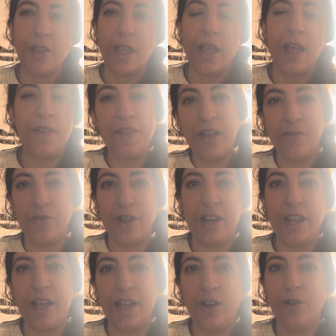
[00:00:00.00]
and that really
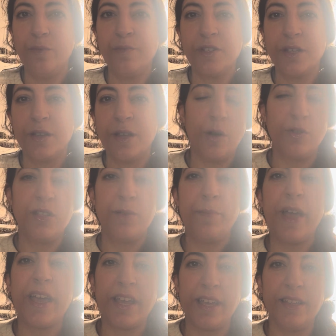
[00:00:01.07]
helped. I was
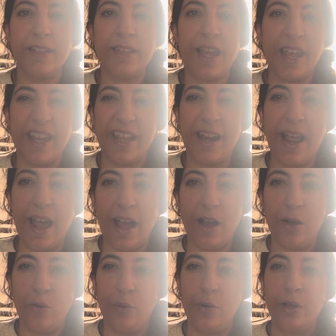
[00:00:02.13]
debating taking it
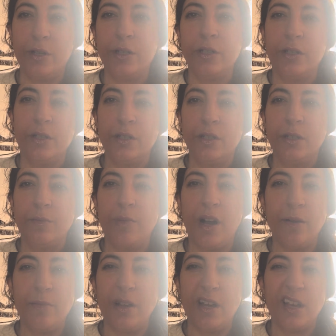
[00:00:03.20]
out, but
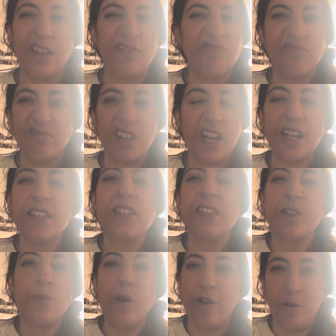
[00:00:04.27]
I'm like, I can
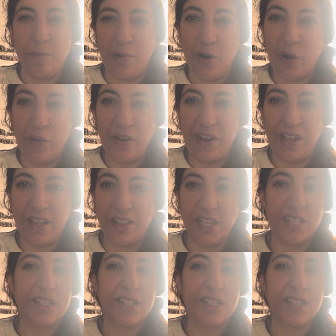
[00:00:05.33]
still wear a bar in it that's